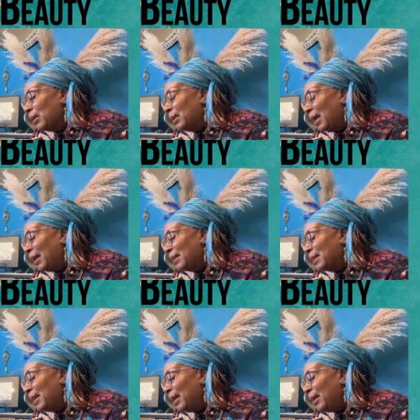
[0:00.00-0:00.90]
like I
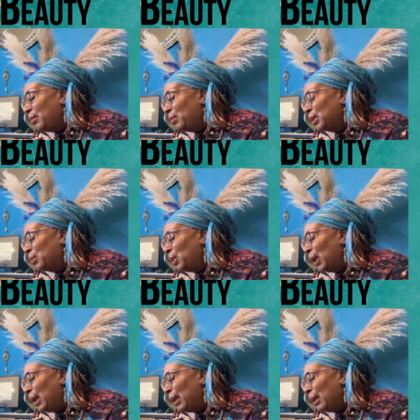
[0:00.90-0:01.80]
said, was
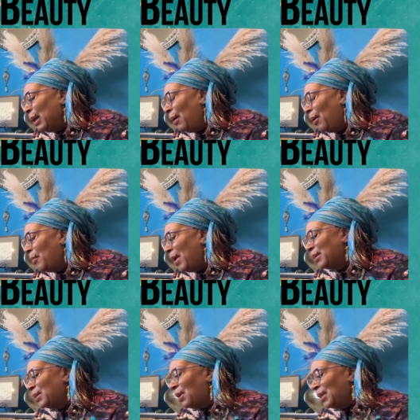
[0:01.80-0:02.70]
when um,
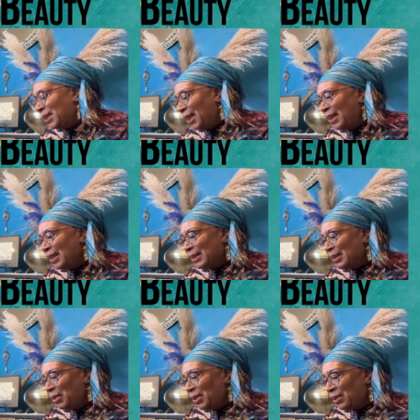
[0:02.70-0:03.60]
I started taking
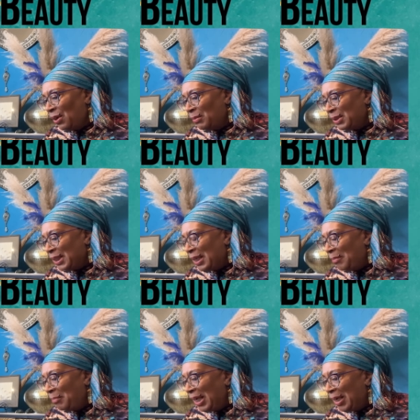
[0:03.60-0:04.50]
some of the garments that
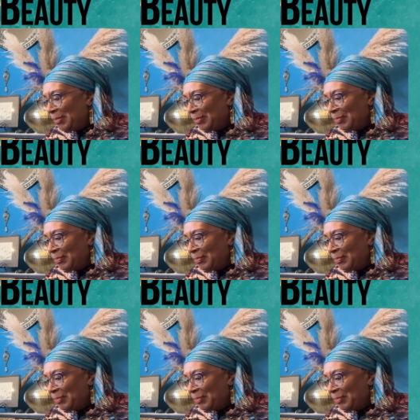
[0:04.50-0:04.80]
I made.